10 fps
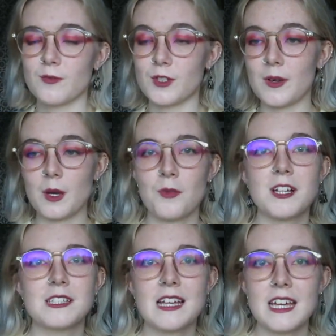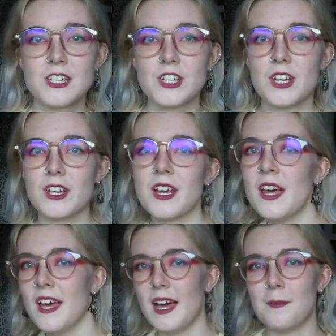doing a presentation
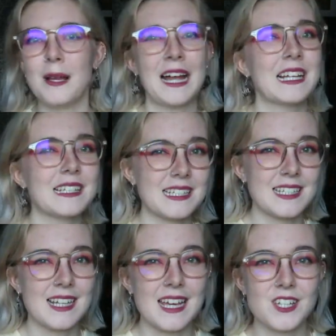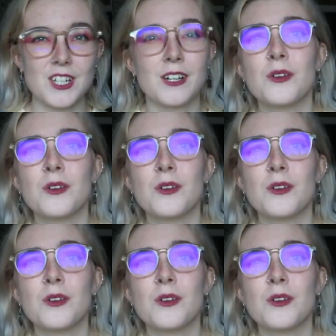and planning a dissertation